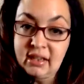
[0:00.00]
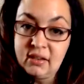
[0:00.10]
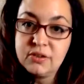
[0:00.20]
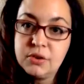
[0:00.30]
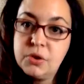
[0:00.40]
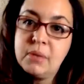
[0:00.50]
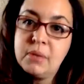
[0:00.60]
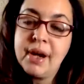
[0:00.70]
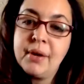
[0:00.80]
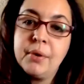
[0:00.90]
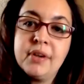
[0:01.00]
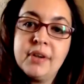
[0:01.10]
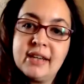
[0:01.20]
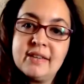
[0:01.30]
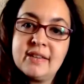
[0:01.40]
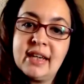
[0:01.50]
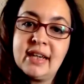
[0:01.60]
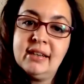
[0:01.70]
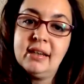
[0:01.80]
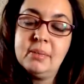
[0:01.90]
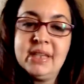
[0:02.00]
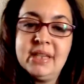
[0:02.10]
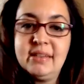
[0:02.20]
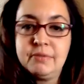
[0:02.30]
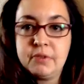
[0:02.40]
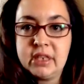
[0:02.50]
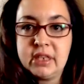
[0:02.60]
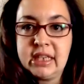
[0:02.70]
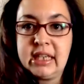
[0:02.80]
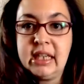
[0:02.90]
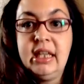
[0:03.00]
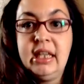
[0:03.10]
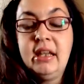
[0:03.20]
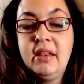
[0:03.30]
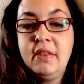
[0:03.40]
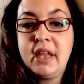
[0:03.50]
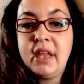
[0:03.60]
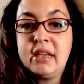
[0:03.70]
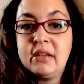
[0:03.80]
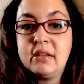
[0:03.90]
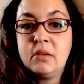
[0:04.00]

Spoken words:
So you can prioritize that a bit differently than